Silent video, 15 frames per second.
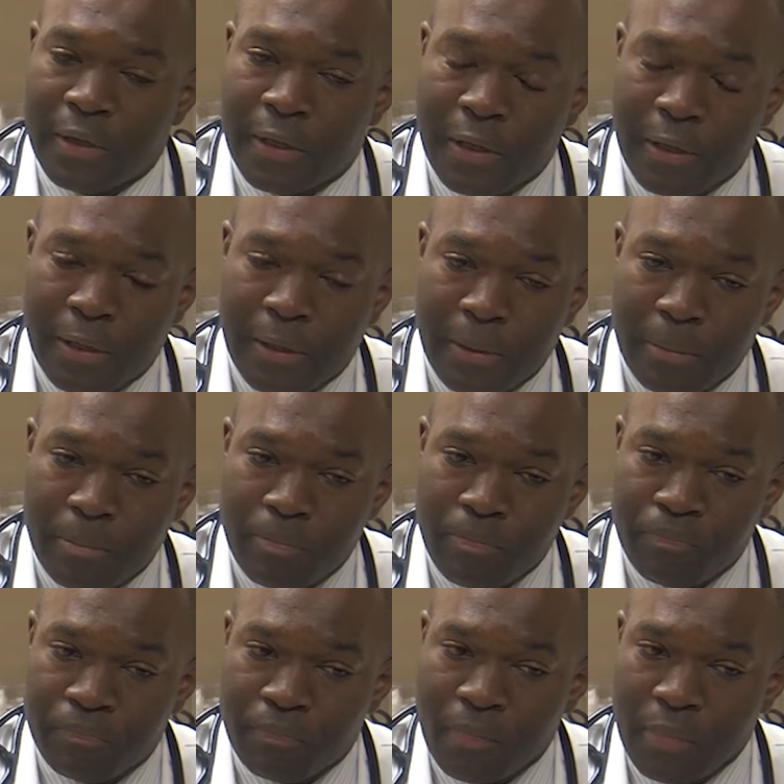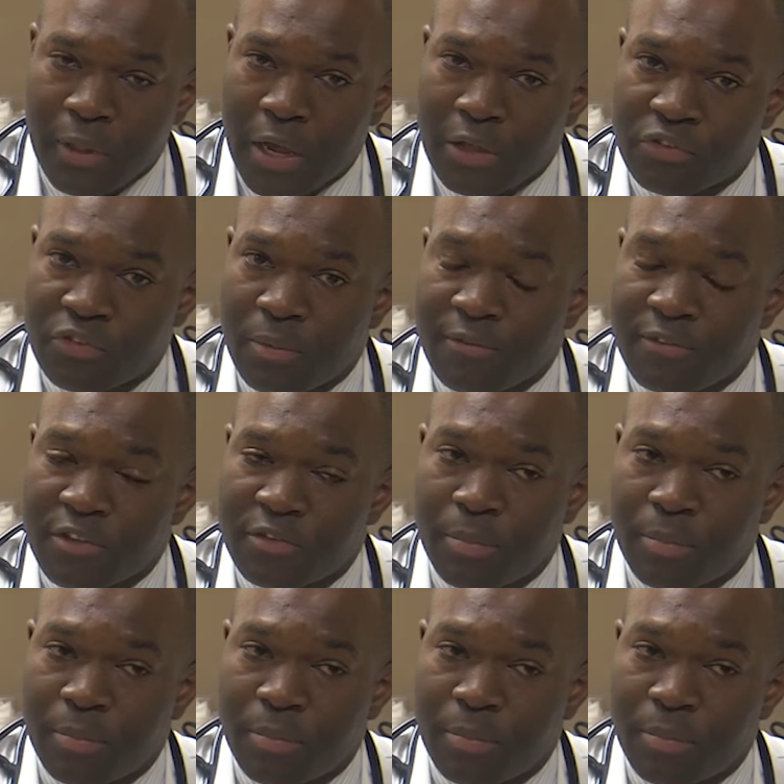Um, and some of these